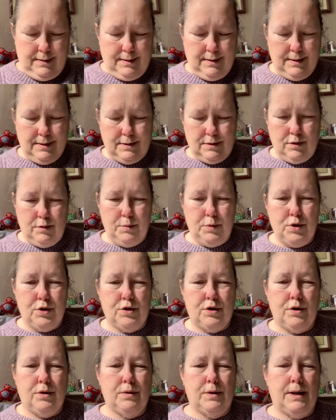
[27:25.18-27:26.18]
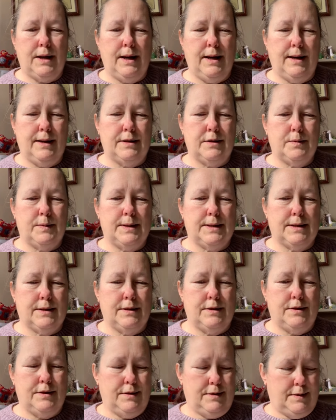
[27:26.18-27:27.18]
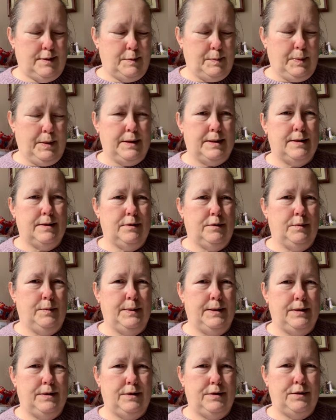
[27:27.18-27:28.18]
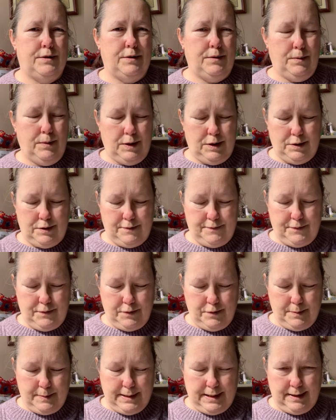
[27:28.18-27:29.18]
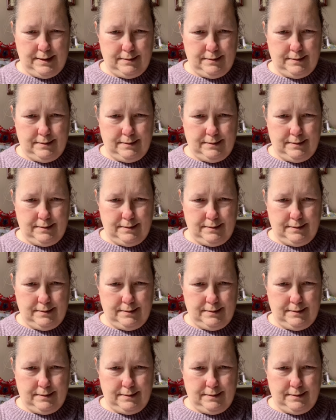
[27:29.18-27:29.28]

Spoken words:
So much so that I had to ask her to split it up into two lots for me.